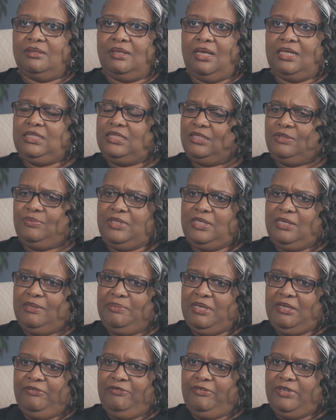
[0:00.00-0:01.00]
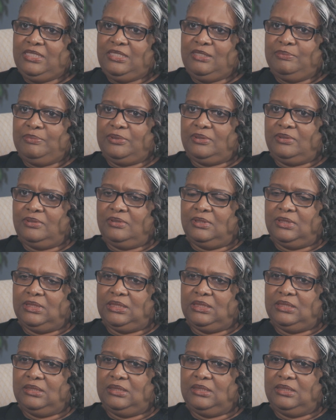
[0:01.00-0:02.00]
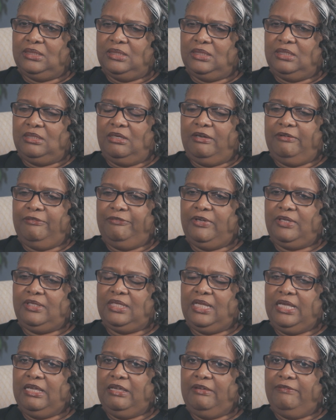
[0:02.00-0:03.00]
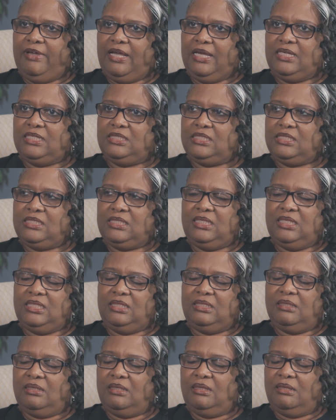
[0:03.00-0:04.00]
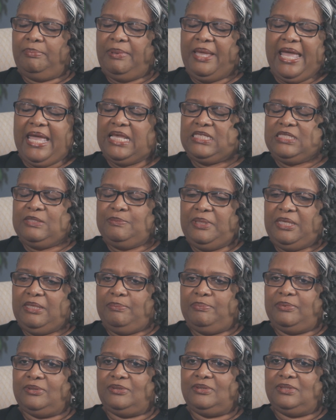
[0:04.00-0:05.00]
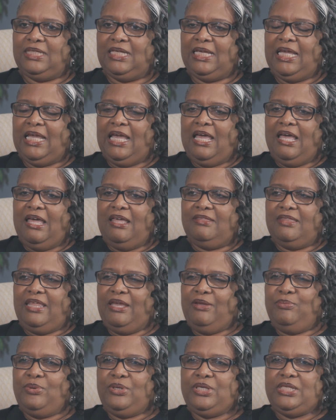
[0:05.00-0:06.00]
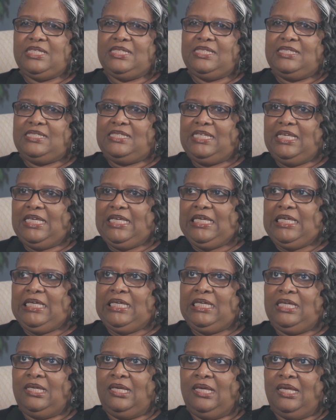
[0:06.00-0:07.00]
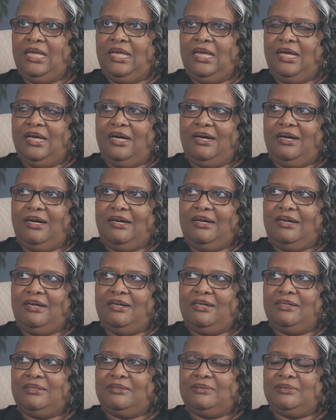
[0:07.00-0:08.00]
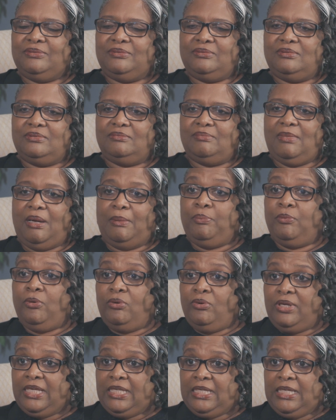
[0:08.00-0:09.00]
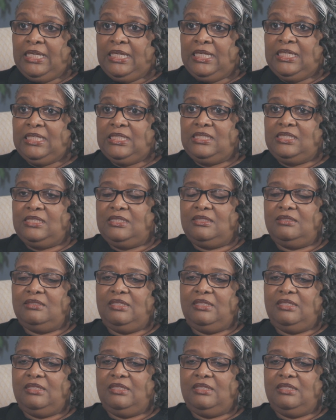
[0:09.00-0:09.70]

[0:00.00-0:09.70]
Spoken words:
I just wanted to be invisible. I felt like if I could just get past people, they wouldn't see my brokenness.